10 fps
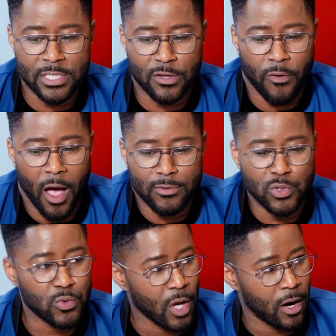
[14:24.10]
6'5",
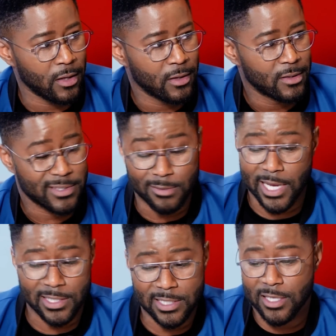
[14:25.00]
230.
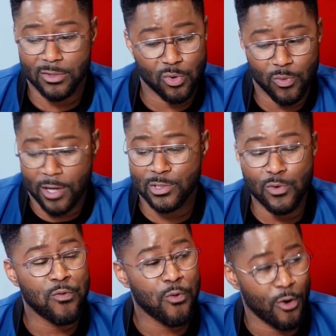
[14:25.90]
Sometimes he gets to around
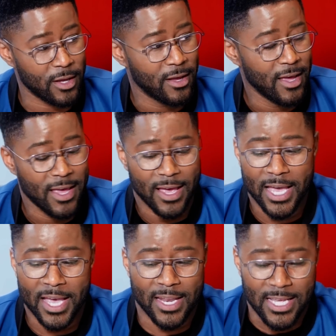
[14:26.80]
240.
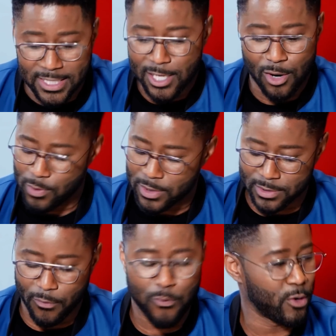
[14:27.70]
And he still
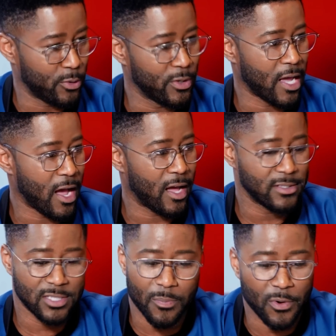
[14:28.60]
was a 4'3"
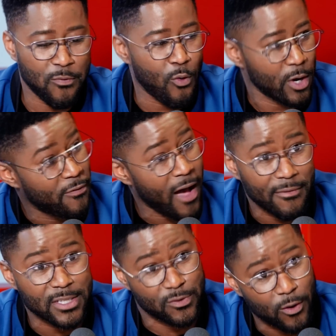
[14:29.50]
guy jumping a 45-inch